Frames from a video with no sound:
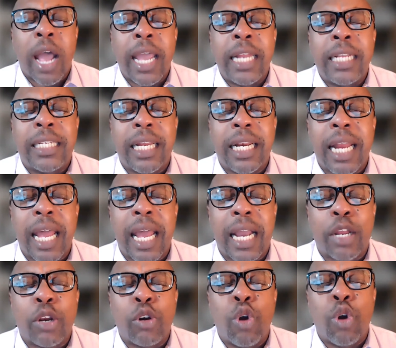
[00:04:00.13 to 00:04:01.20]
our
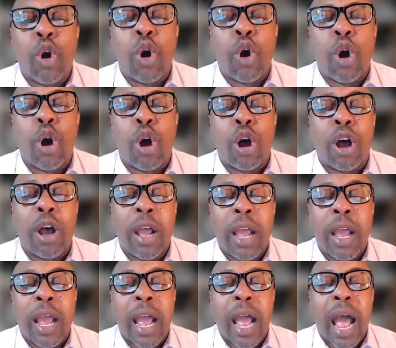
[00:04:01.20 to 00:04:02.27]
intellect, nor
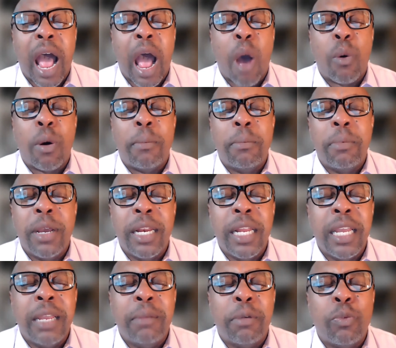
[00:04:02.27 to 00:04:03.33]
our
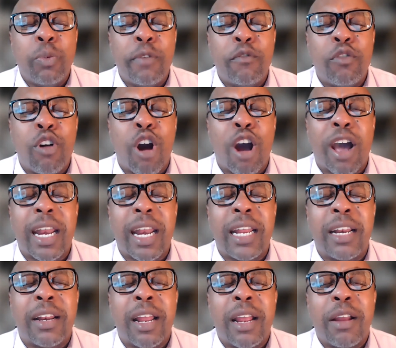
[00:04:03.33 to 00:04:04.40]
money, but we've got
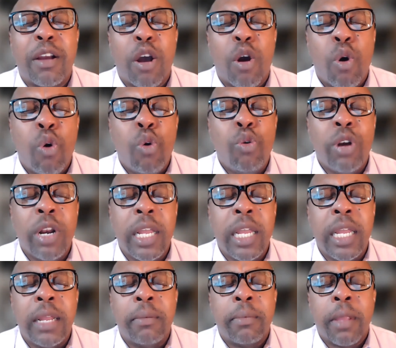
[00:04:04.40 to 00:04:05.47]
it
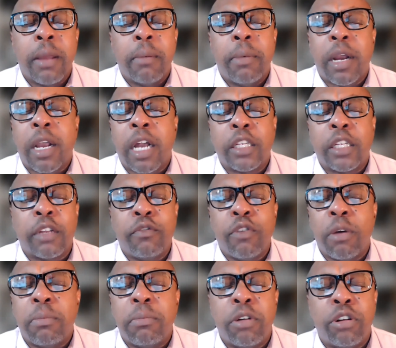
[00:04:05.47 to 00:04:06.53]
only because of
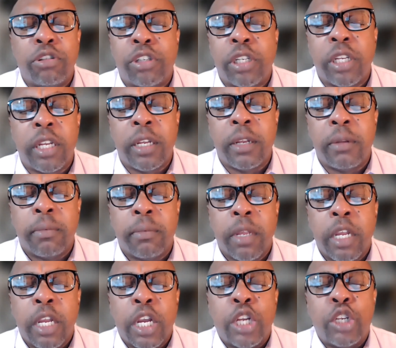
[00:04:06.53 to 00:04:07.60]
Your mercy.
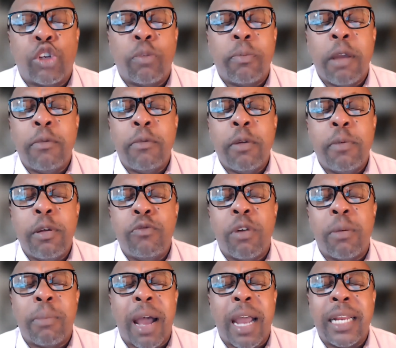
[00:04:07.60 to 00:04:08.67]
And so may we be
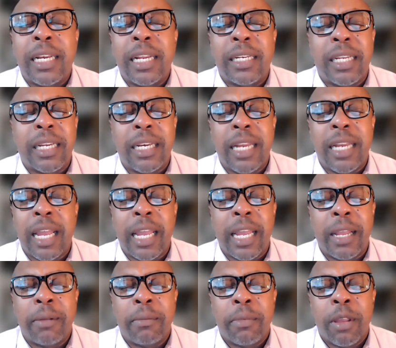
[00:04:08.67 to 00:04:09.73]
reminded
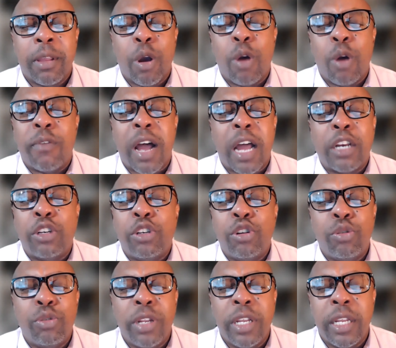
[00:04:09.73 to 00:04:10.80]
today of our
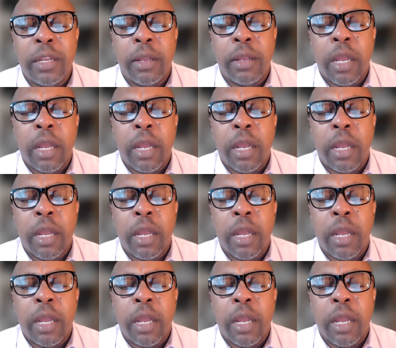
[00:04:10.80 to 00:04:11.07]
duty,